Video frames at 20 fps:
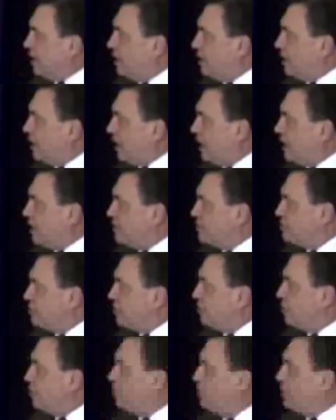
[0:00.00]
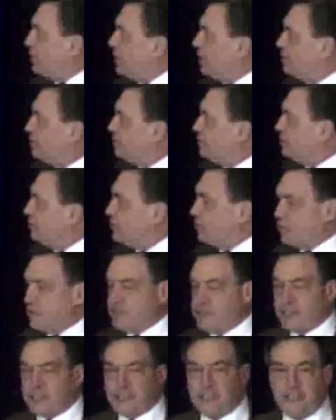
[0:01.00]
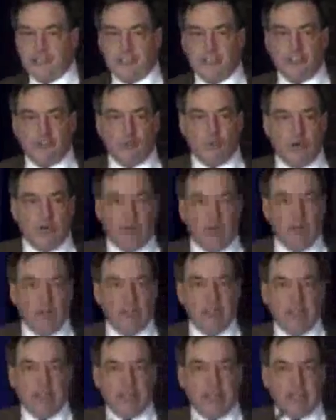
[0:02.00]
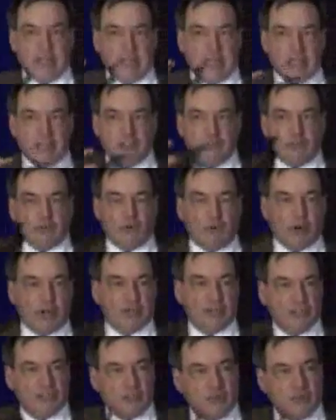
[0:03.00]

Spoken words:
ISO jurisdictions as well. And as you cross